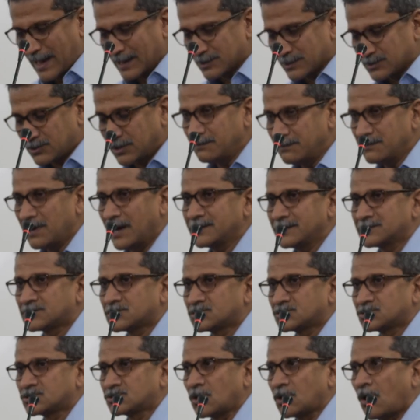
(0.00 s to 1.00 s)
actually, my
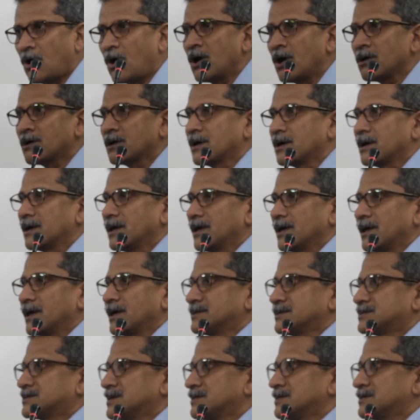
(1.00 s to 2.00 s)
talk
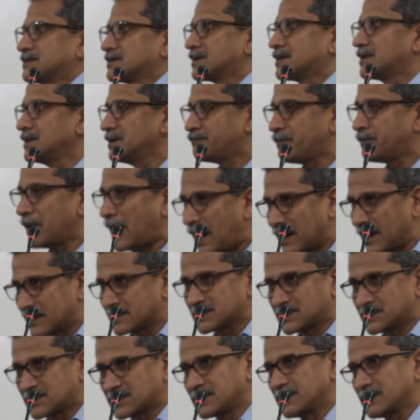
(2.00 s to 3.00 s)
is in three
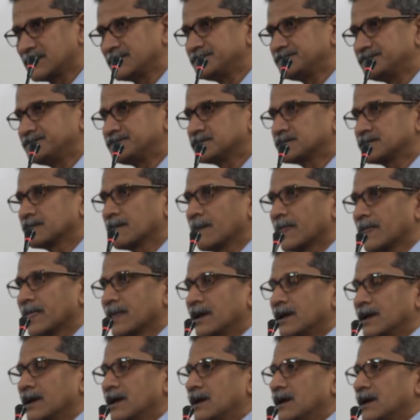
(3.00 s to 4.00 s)
parts.
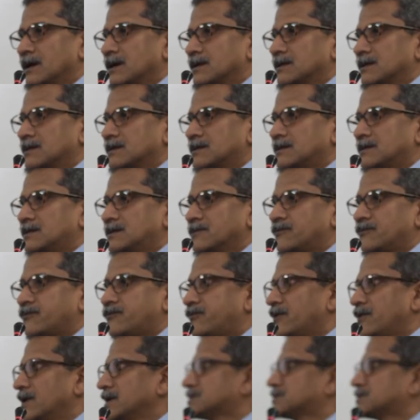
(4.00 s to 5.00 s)
The
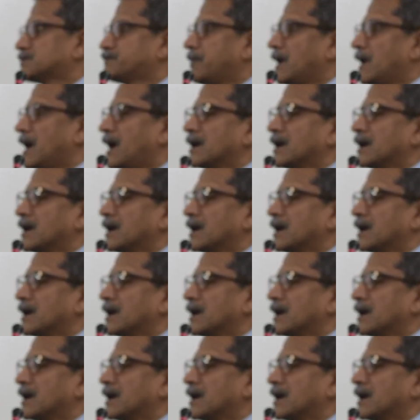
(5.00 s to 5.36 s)
first